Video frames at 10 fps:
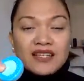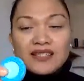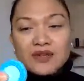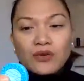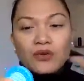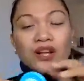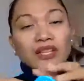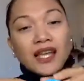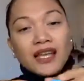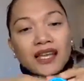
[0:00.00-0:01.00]
So
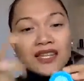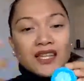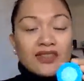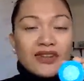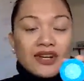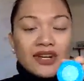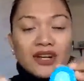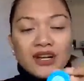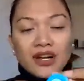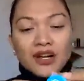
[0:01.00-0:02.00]
unlike any other
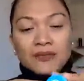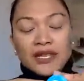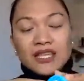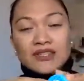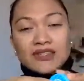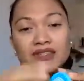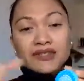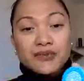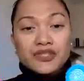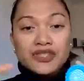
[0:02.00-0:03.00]
cleansers,
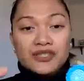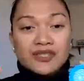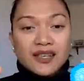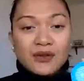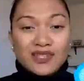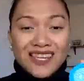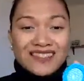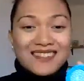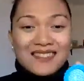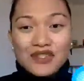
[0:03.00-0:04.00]
which
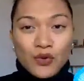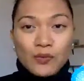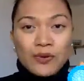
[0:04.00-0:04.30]
has a soap